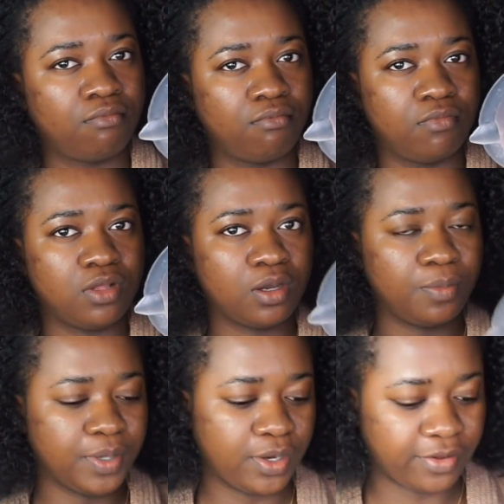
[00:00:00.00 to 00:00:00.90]
It's not going
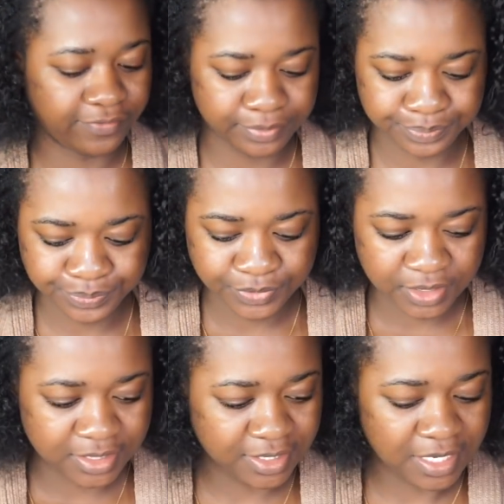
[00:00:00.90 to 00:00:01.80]
to be enough.
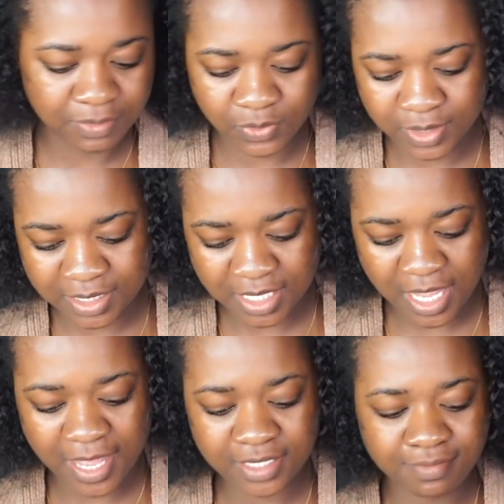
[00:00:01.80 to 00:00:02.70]
So now I'm going to
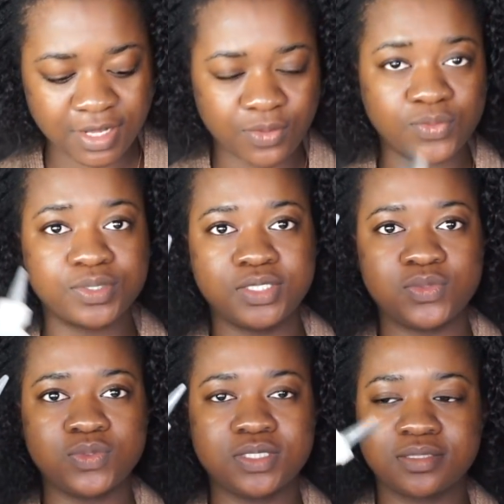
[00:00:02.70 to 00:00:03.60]
add my
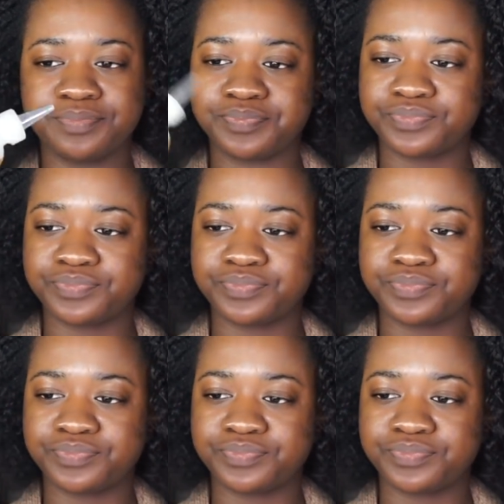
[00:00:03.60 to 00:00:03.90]
oils.